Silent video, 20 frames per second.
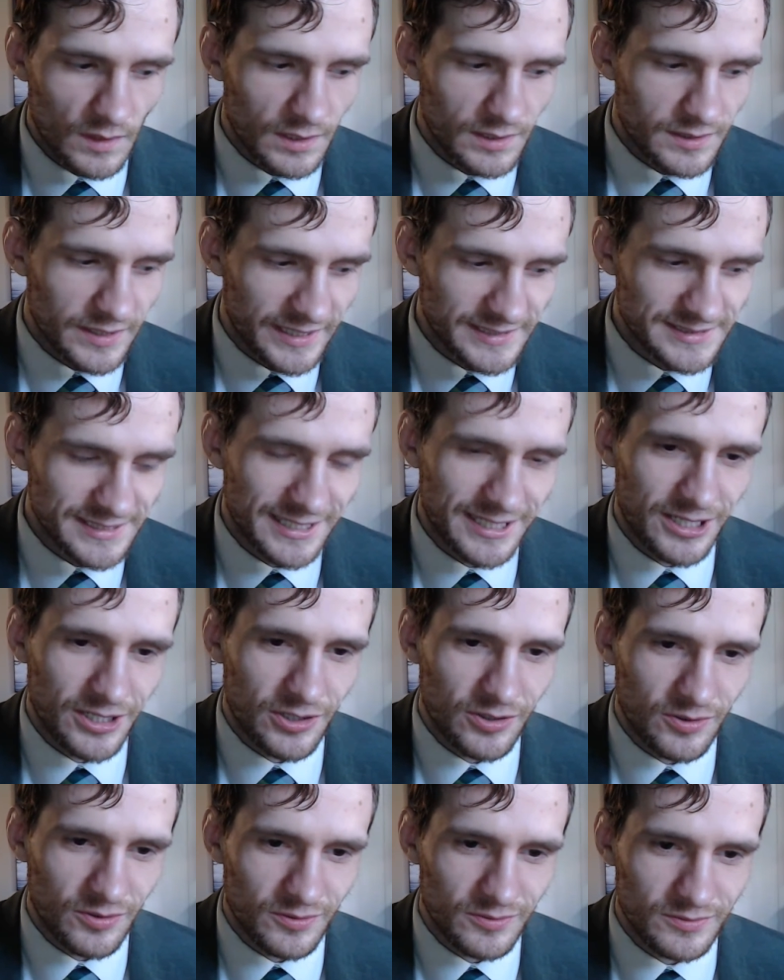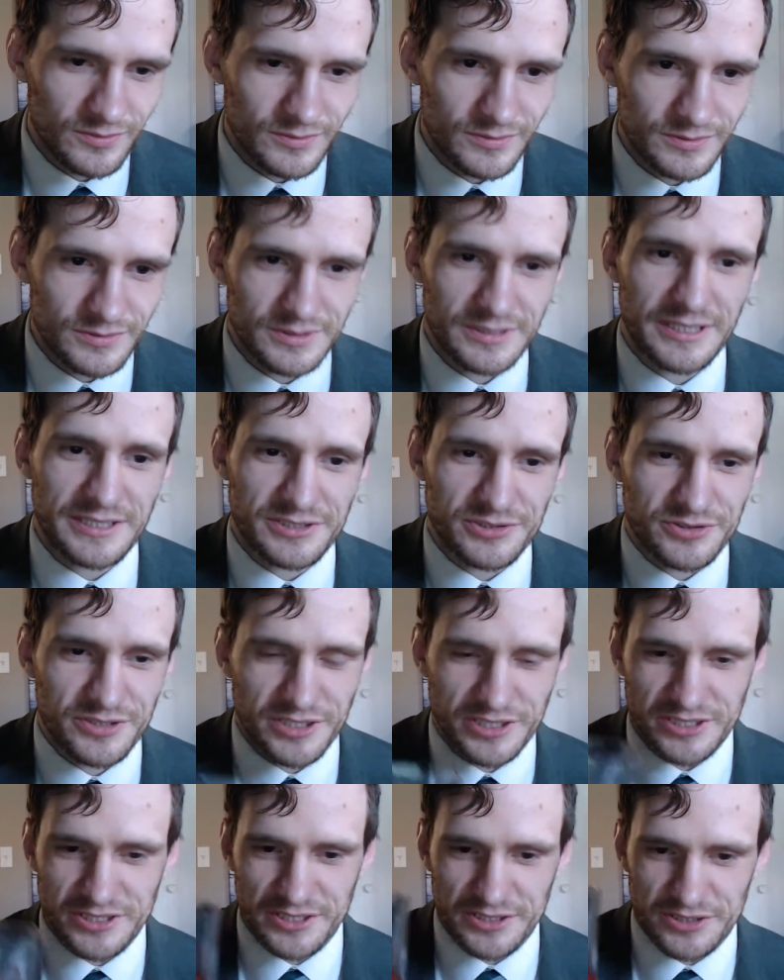That's how it's
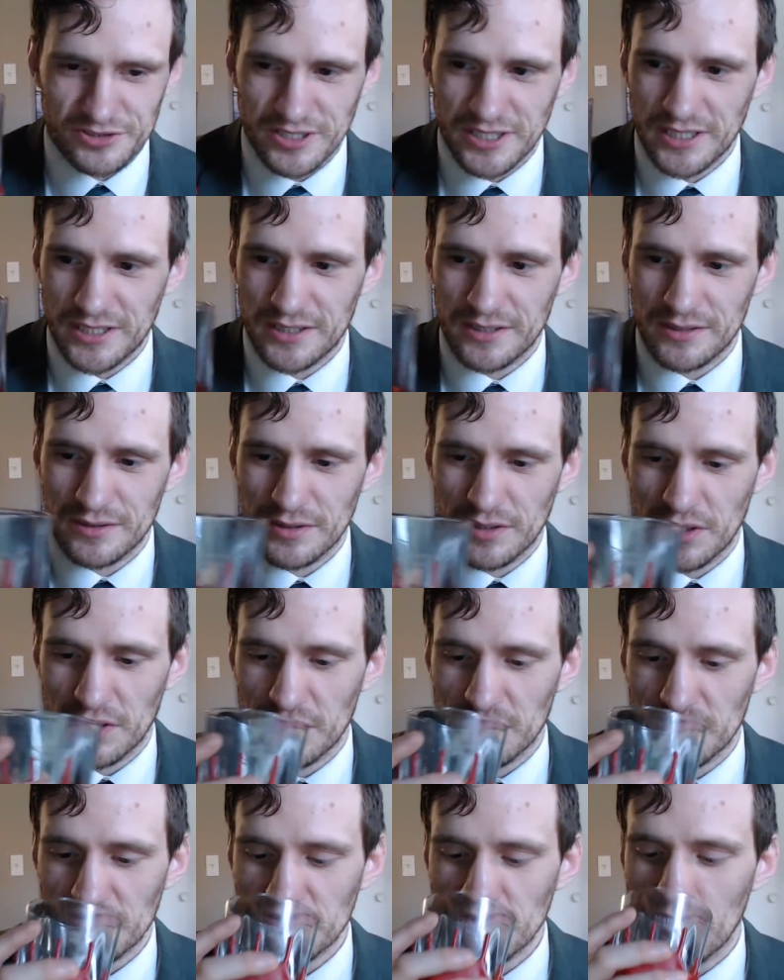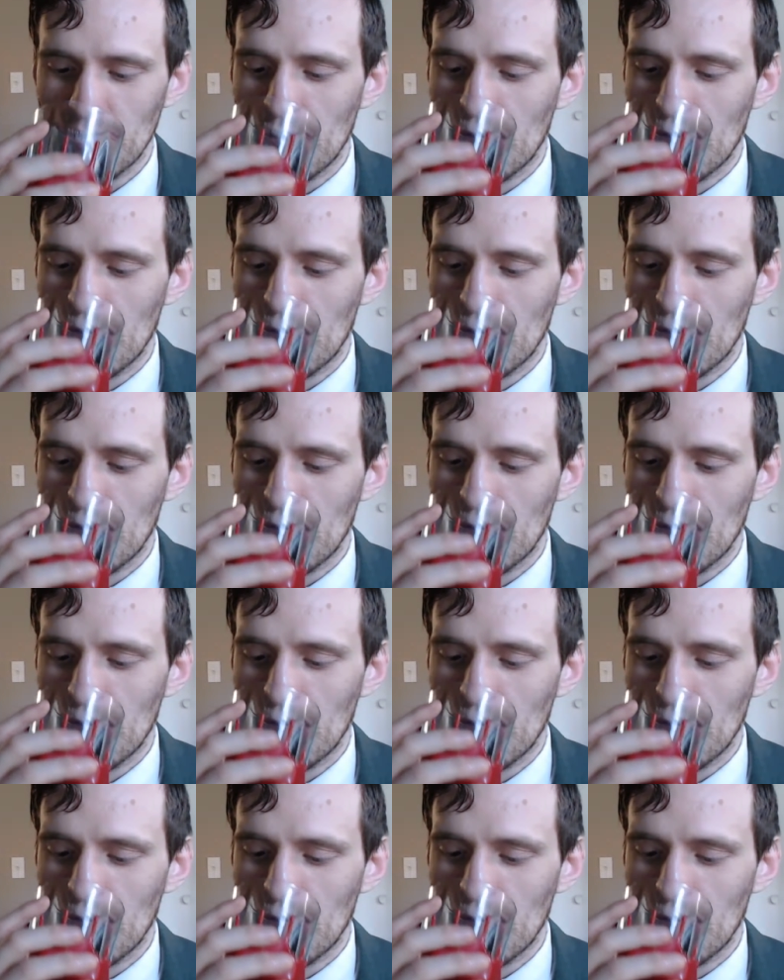traditionally drink is